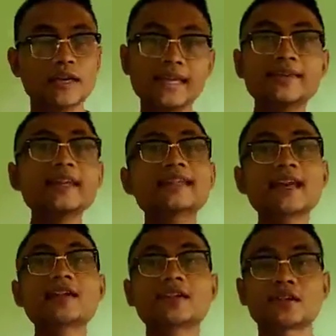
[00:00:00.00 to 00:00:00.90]
In this
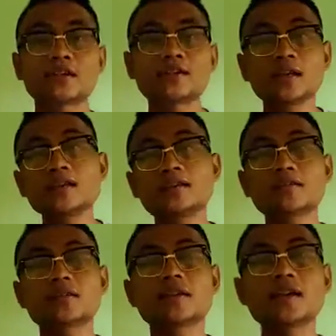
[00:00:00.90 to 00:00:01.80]
sentence is
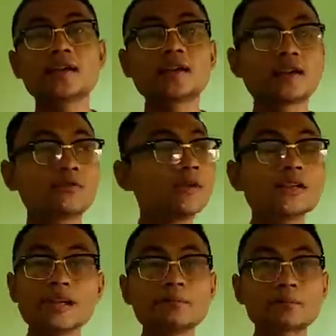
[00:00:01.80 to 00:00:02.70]

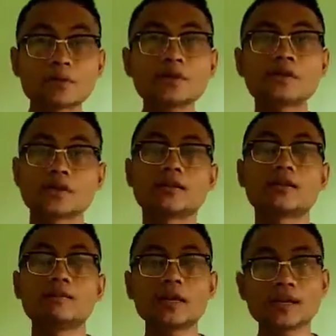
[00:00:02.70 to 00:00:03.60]
really
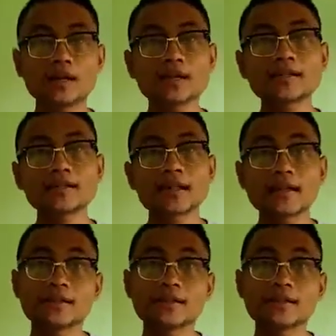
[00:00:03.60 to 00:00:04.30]
important because